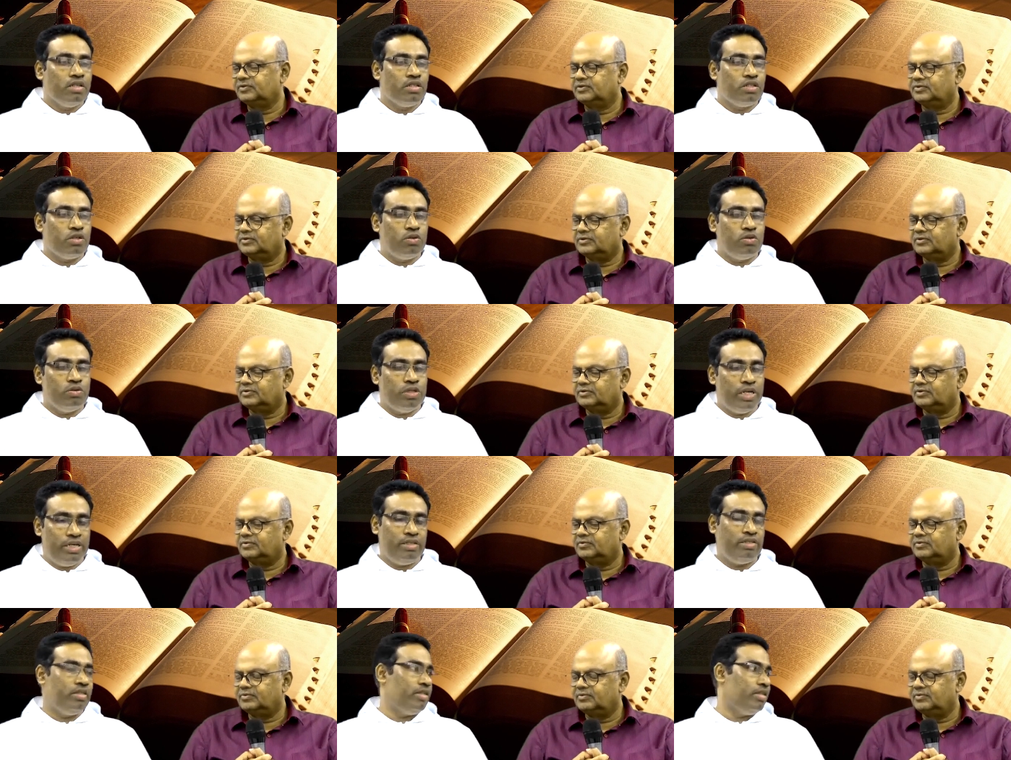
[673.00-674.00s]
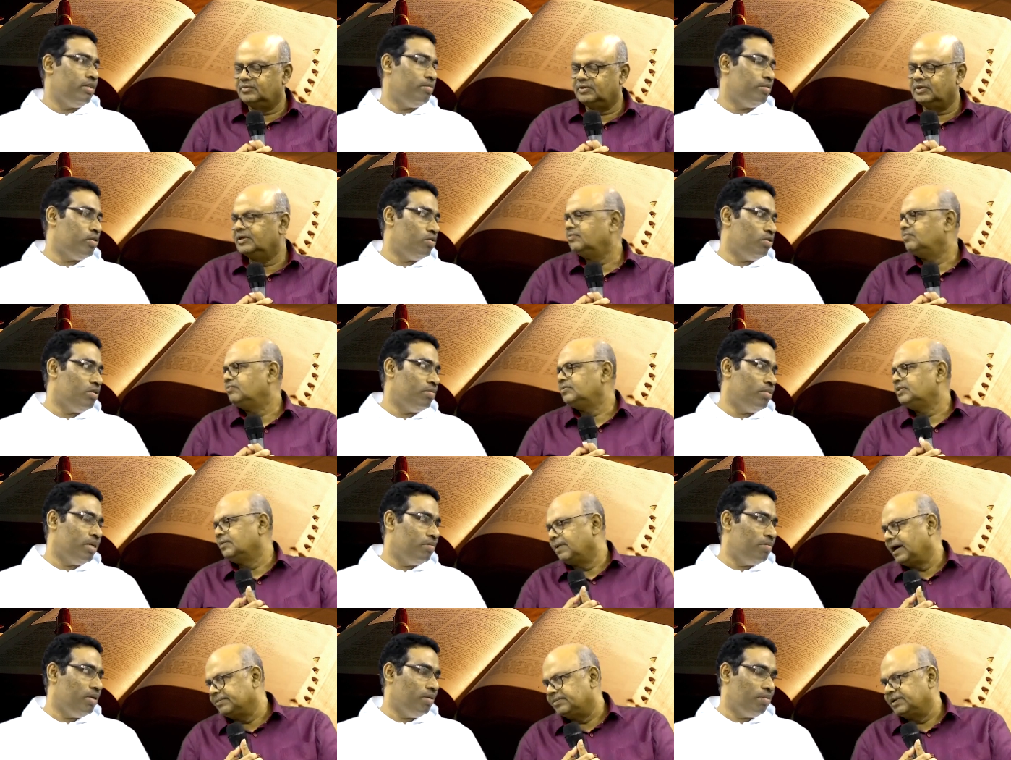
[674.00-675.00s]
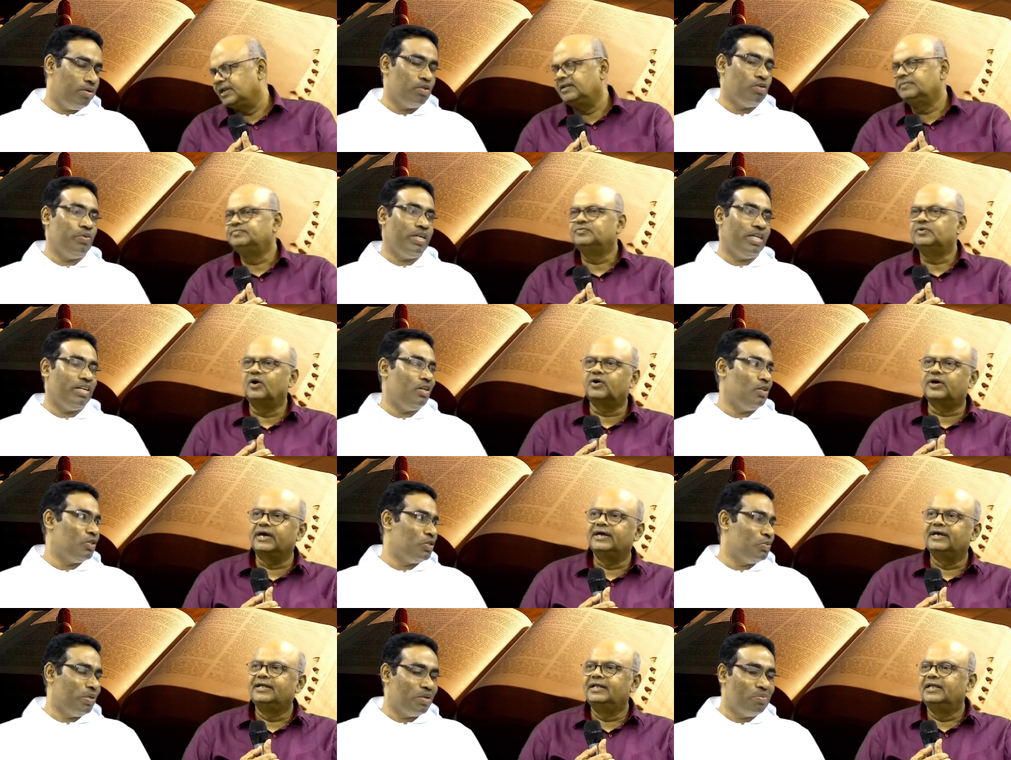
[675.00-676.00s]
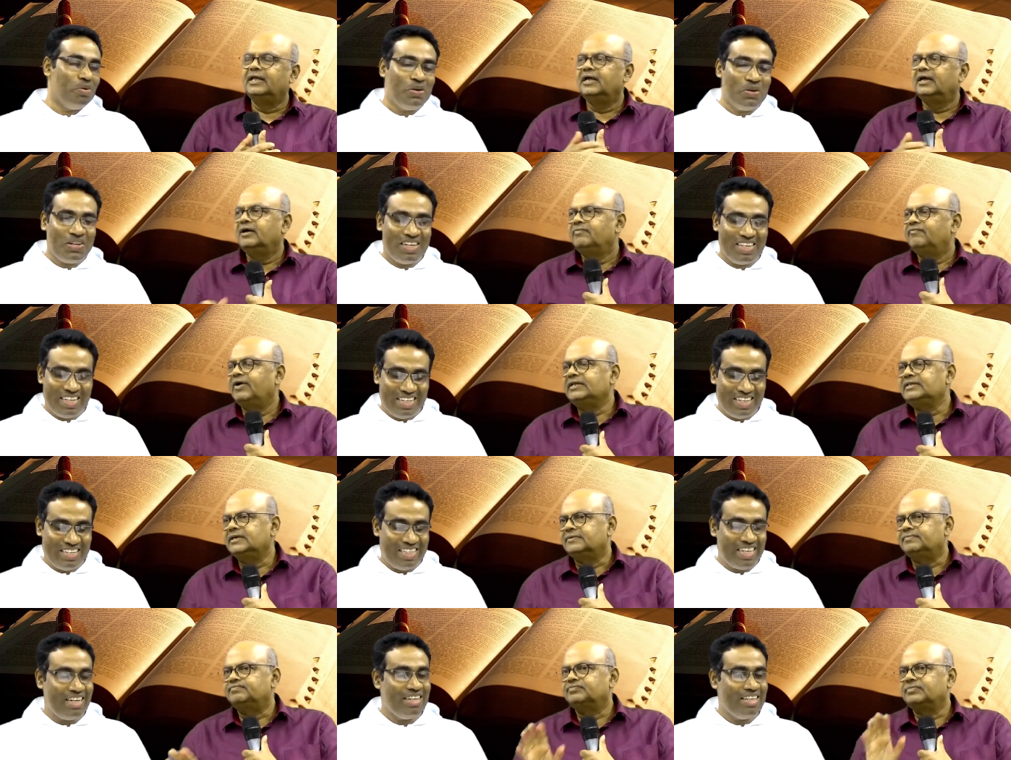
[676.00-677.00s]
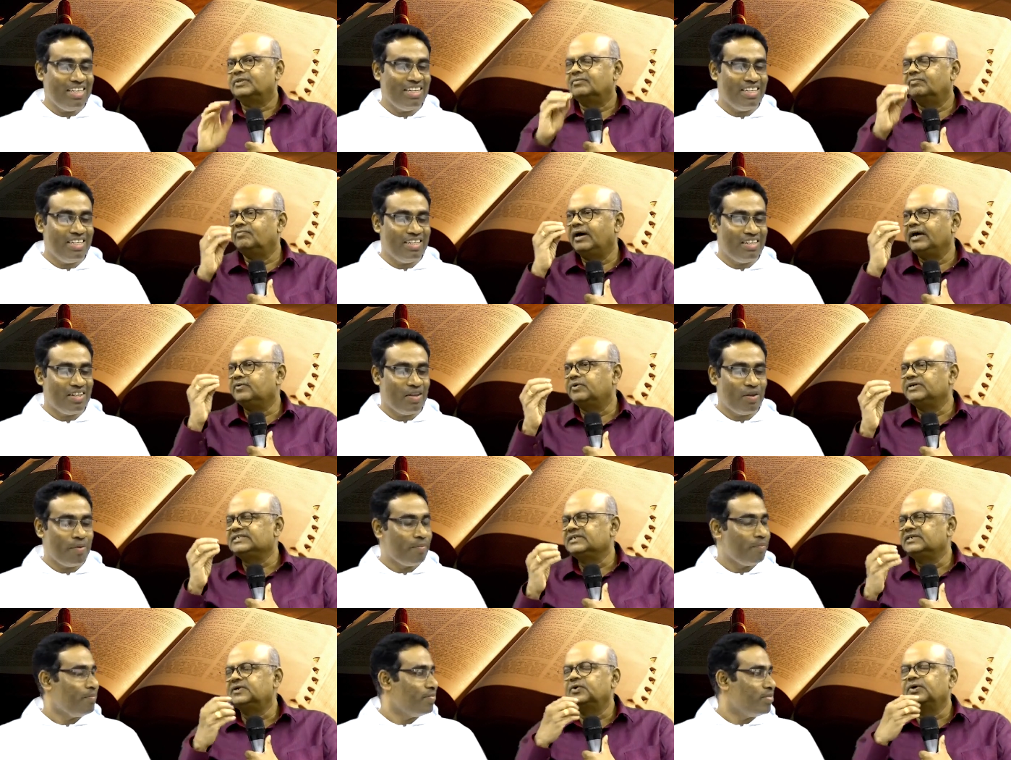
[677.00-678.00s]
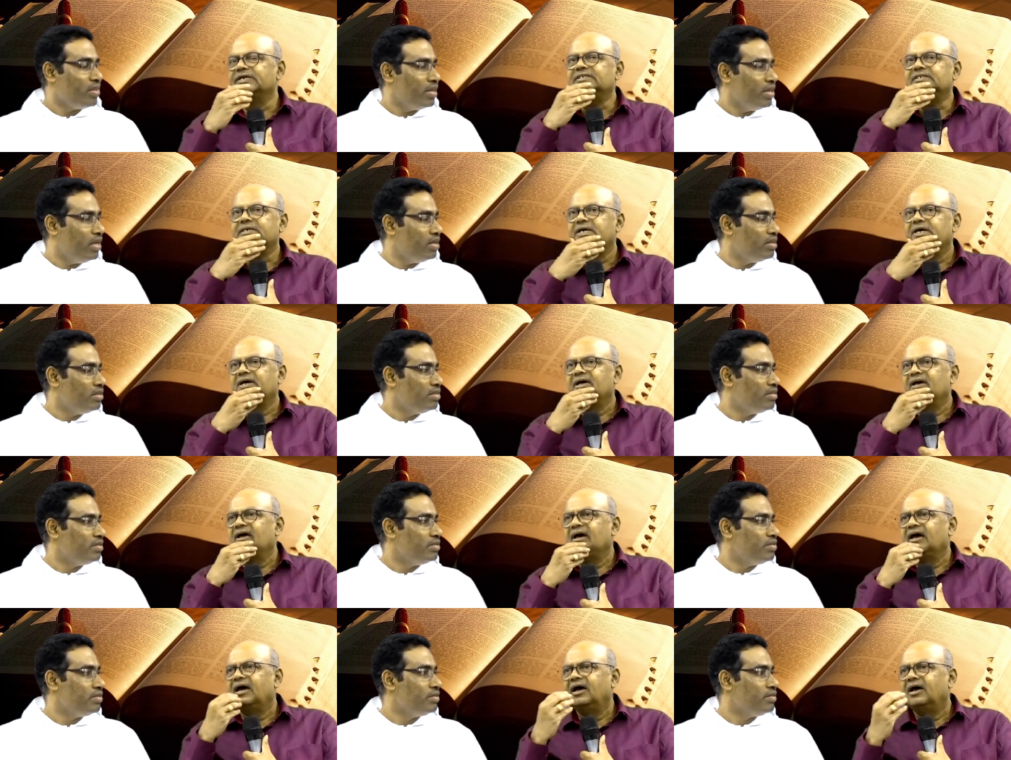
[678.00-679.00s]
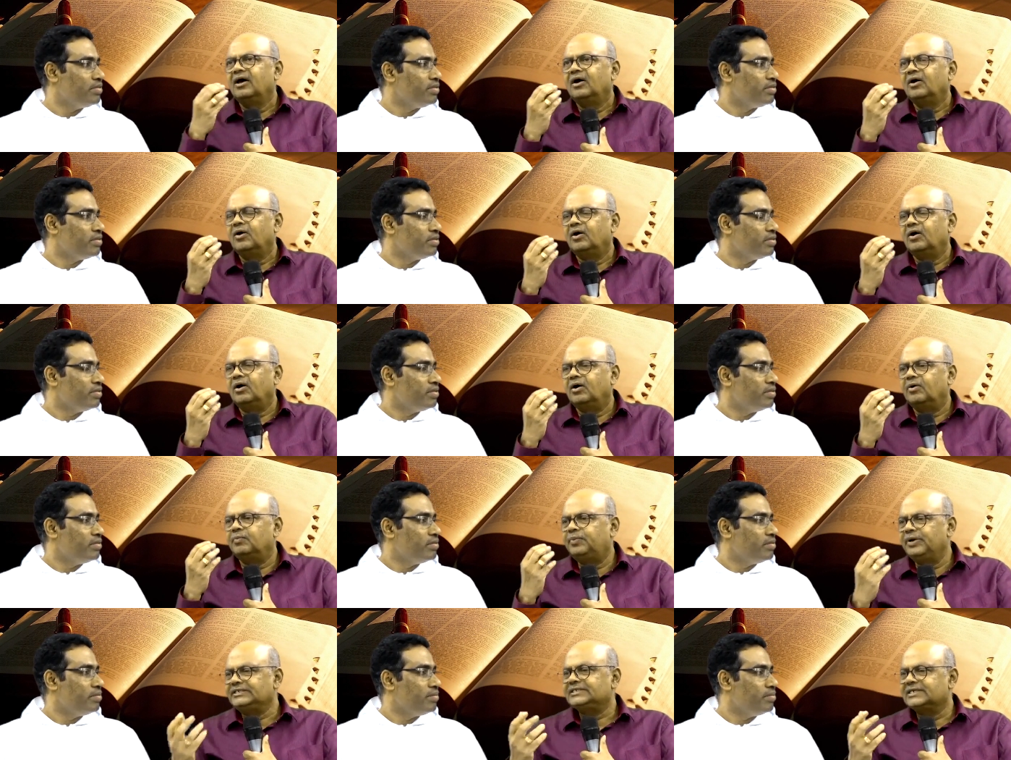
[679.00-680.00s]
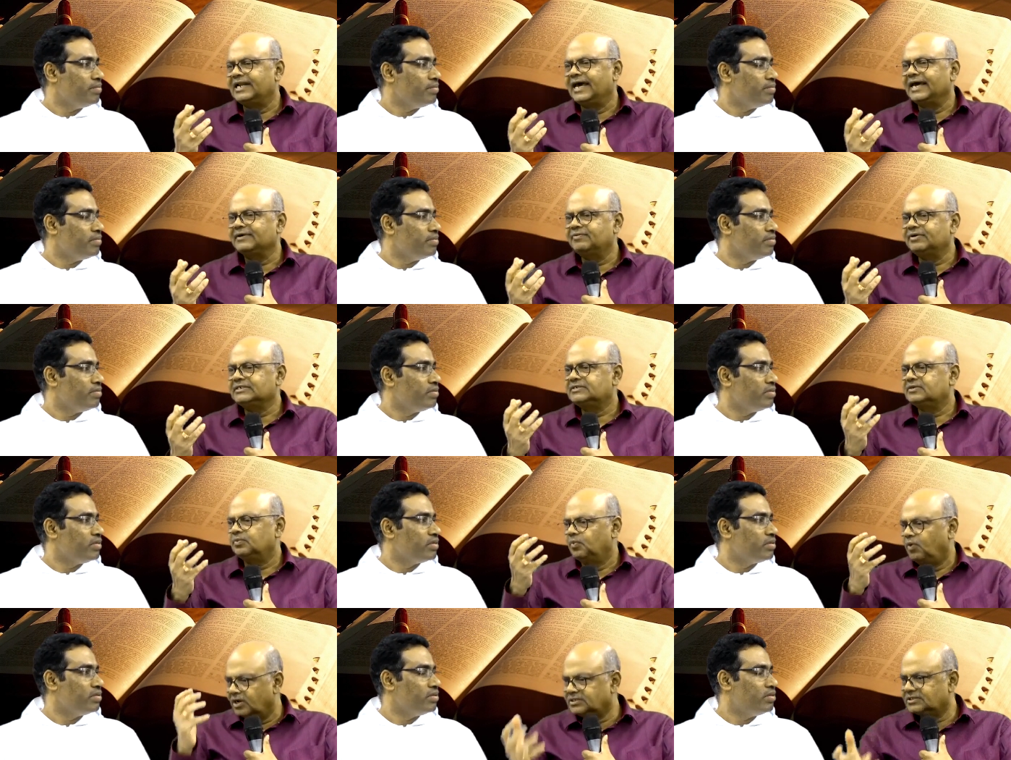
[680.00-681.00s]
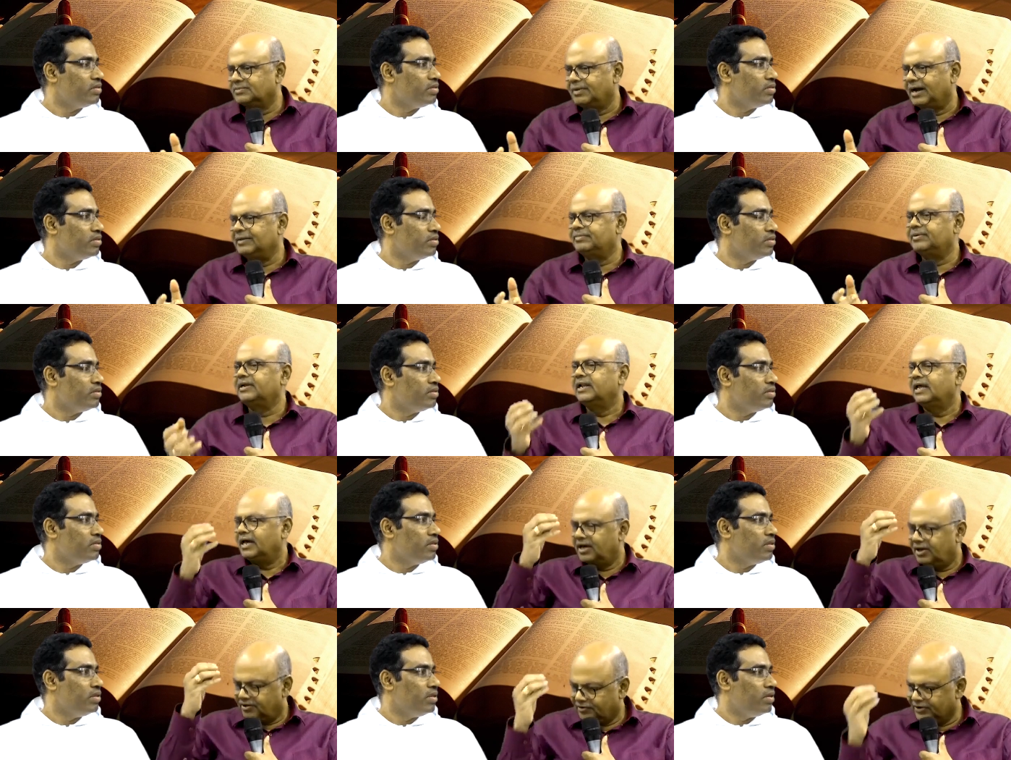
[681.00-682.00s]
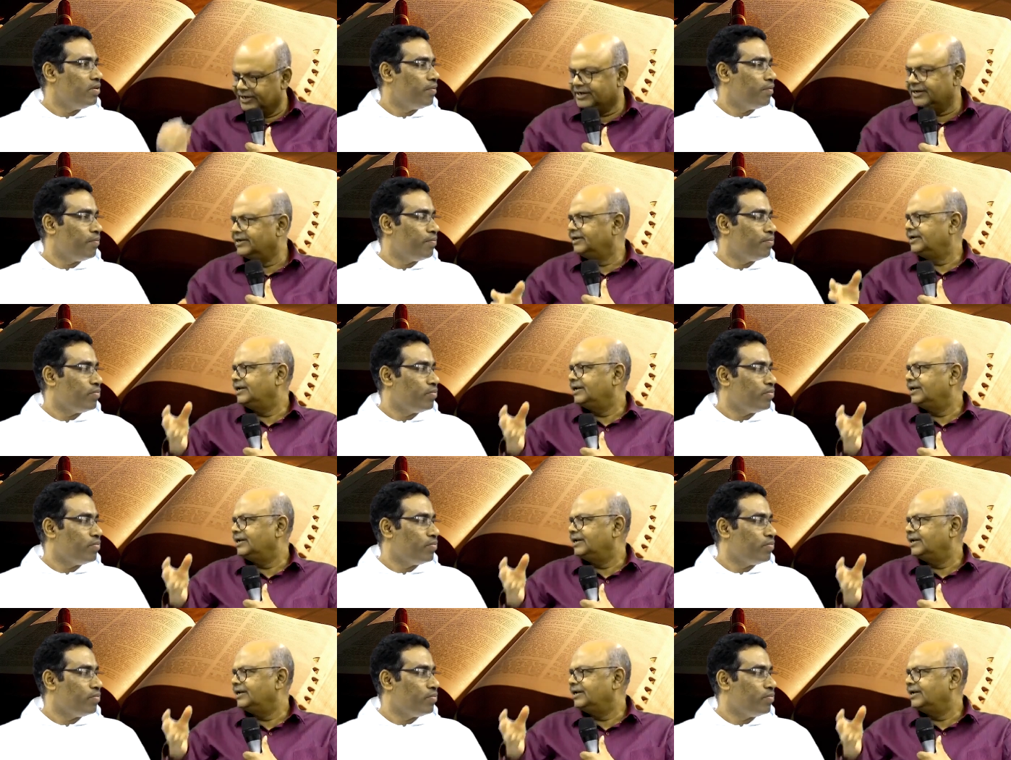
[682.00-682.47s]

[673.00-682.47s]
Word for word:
Speaker 1: So that is it about the, the Bible. okay.
Speaker 2: Father, yeah, yeah. my question to you is yeah. which language was the Bible written